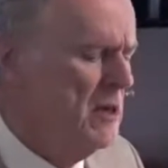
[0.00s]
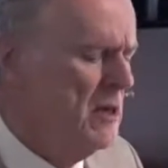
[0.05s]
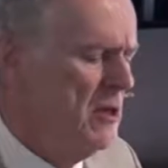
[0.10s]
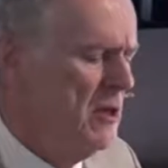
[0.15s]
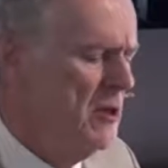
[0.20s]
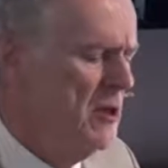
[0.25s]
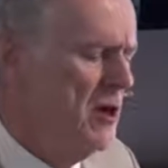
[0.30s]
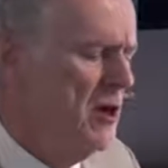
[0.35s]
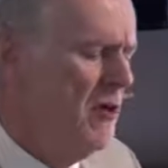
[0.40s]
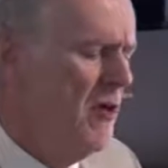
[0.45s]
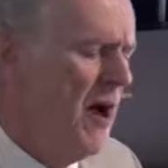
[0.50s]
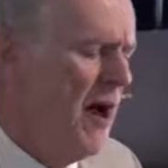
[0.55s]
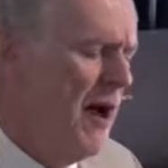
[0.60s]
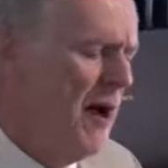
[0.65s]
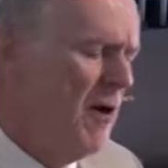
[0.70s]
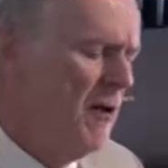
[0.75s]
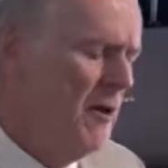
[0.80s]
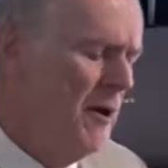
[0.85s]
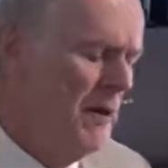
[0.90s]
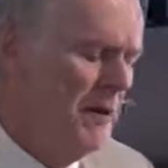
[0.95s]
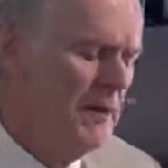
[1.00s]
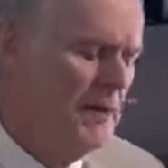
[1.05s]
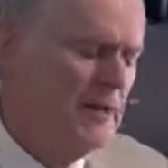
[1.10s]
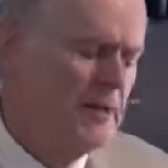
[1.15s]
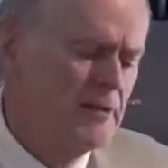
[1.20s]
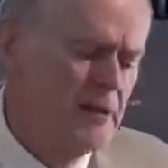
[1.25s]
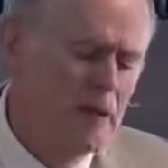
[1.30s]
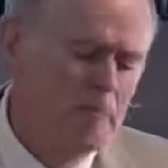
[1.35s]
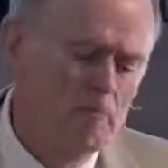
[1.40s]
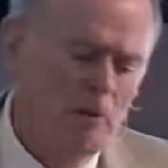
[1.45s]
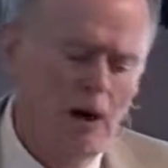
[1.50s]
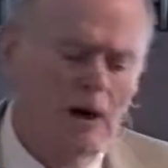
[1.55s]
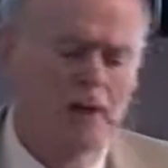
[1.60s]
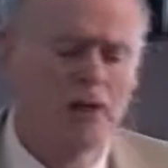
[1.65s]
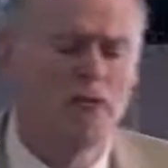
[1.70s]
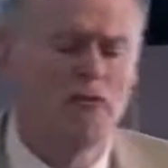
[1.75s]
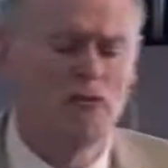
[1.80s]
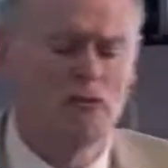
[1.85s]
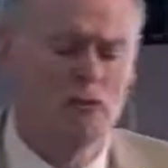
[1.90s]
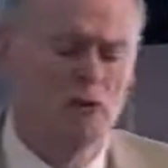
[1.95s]
You know how they
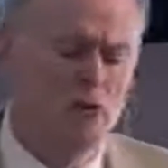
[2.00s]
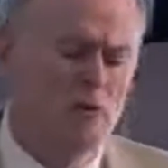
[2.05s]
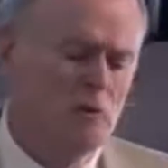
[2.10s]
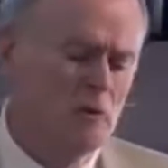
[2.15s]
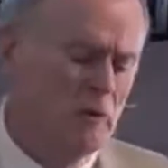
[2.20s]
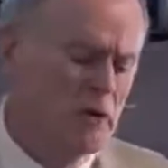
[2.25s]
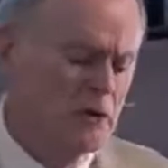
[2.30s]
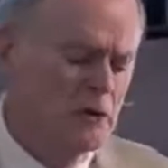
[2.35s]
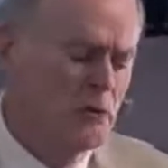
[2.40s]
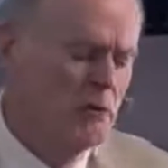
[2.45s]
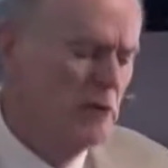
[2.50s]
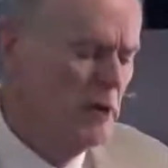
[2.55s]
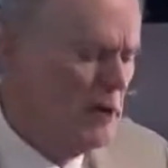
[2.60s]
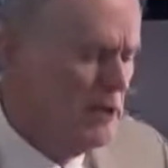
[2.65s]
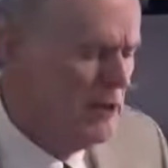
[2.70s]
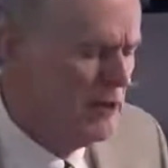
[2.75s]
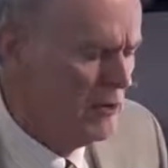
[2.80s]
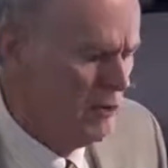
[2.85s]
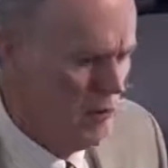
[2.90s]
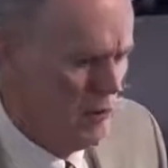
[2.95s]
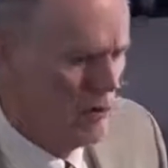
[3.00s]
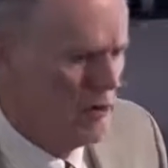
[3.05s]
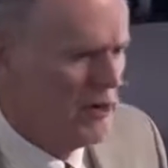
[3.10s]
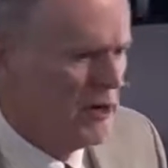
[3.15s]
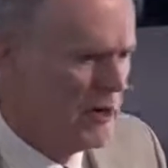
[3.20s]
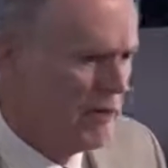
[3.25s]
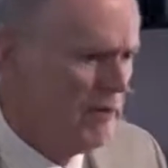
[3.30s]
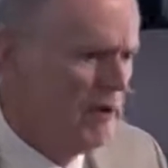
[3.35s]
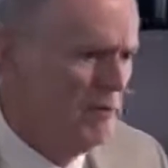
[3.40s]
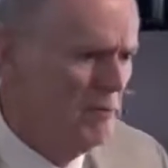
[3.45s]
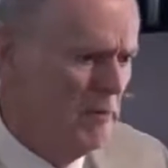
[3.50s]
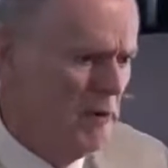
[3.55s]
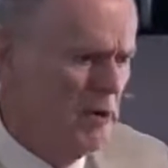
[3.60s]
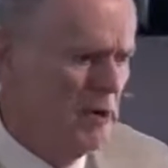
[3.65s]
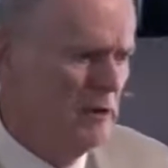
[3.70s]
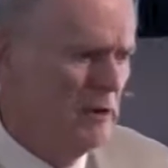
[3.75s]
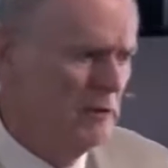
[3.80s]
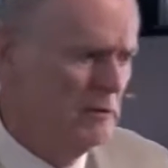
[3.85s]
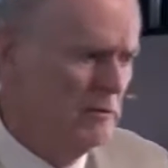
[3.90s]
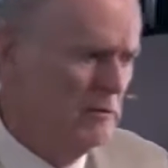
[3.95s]
punish you when you eat an ordinary
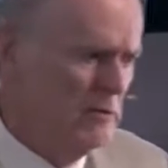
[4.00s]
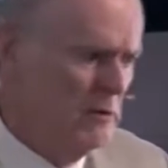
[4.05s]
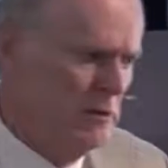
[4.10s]
meal?